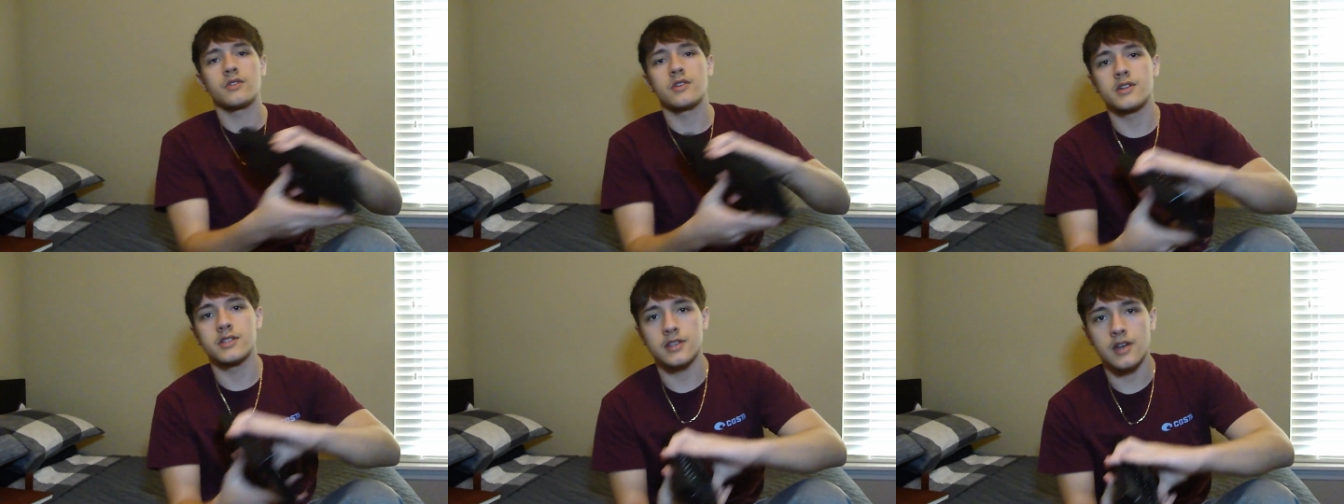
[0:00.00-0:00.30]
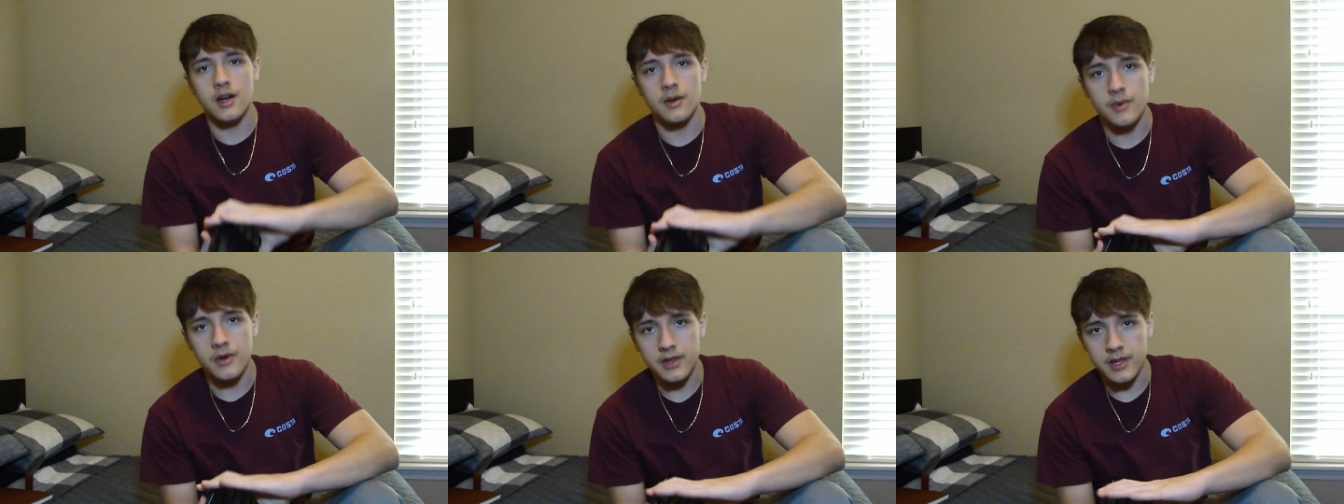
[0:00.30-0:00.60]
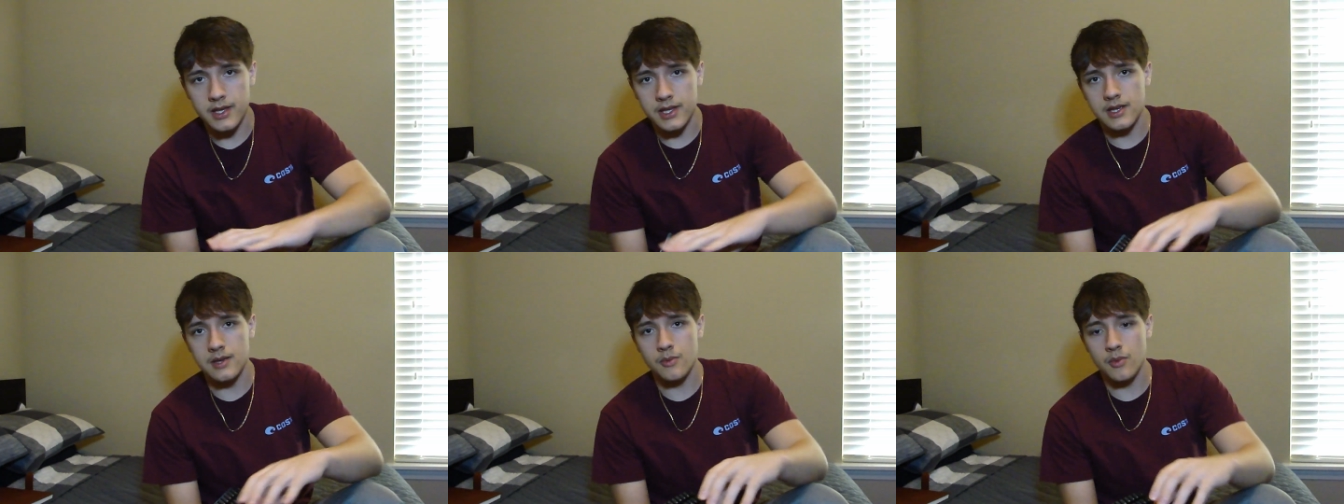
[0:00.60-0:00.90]
going to talk about
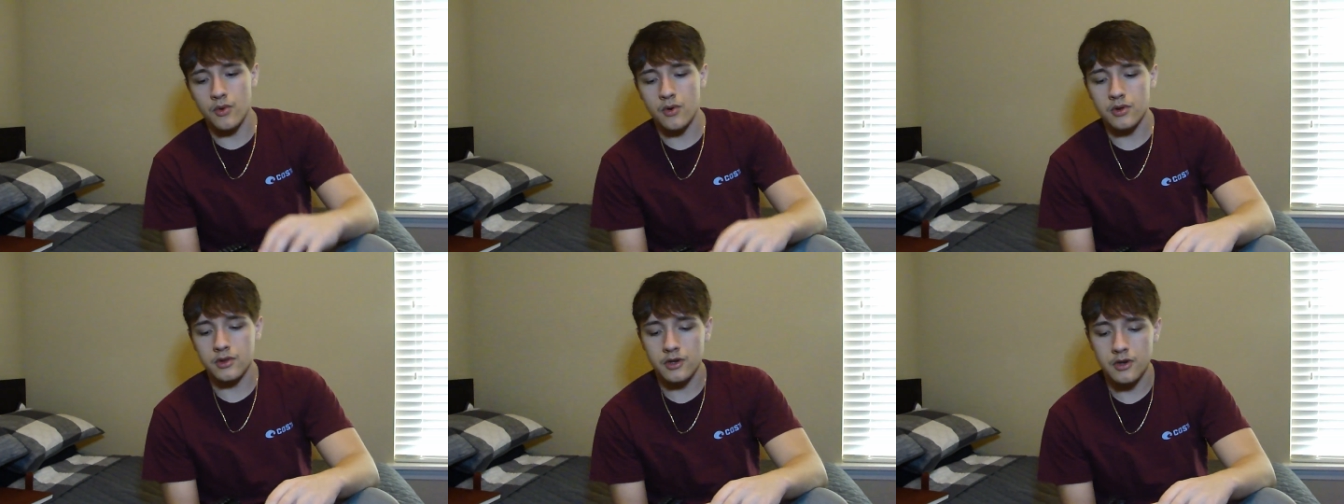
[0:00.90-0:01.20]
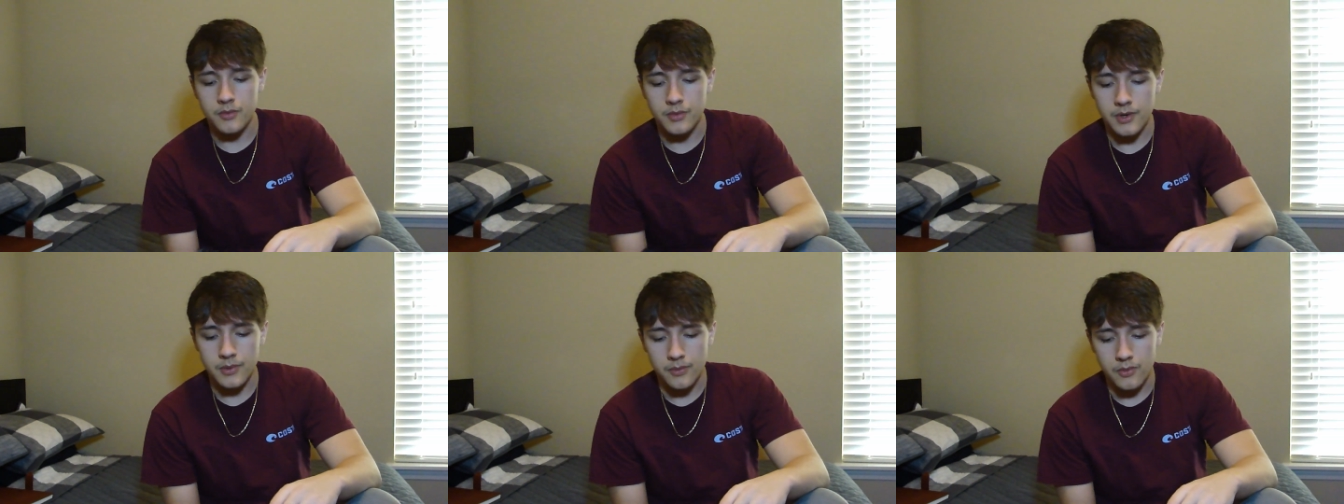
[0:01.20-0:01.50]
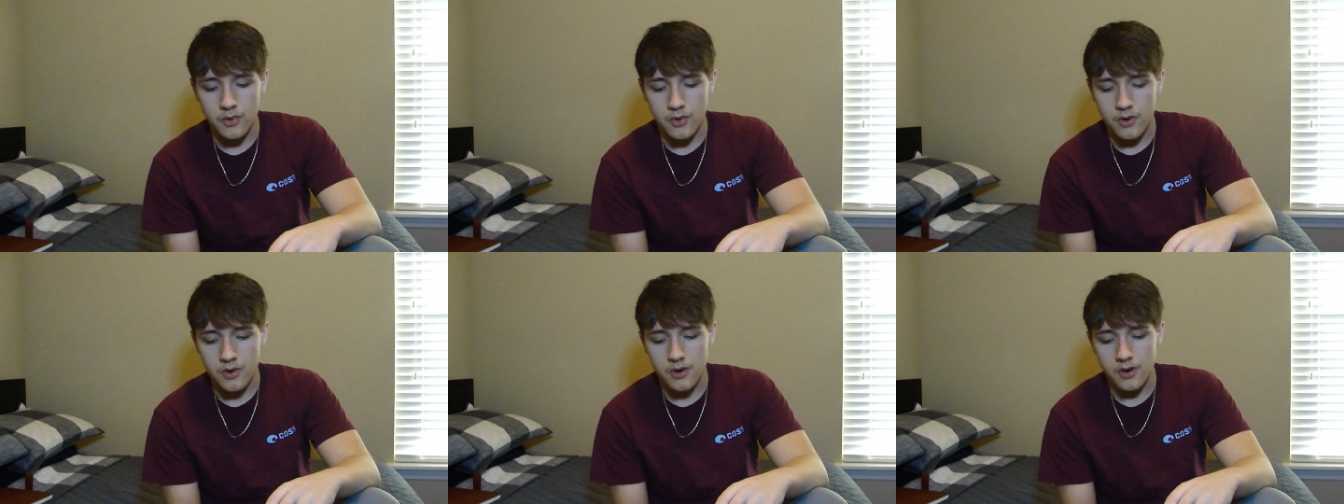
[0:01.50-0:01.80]
the keyboard a little bit
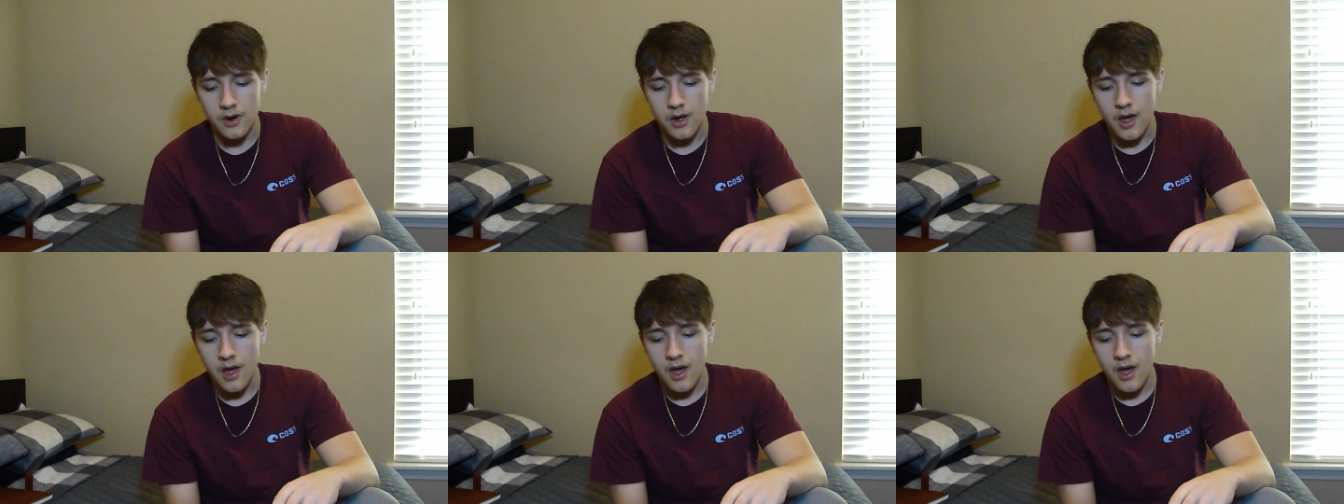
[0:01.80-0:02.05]
more.